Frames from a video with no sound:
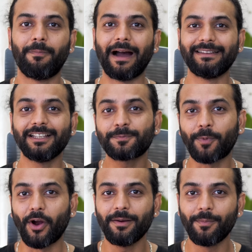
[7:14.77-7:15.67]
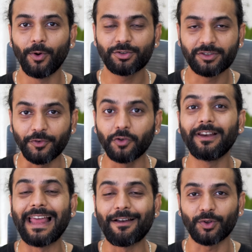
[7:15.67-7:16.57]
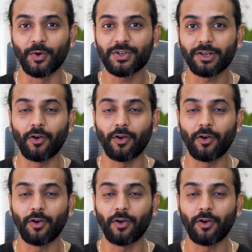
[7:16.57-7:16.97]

By this point, most of you will have solution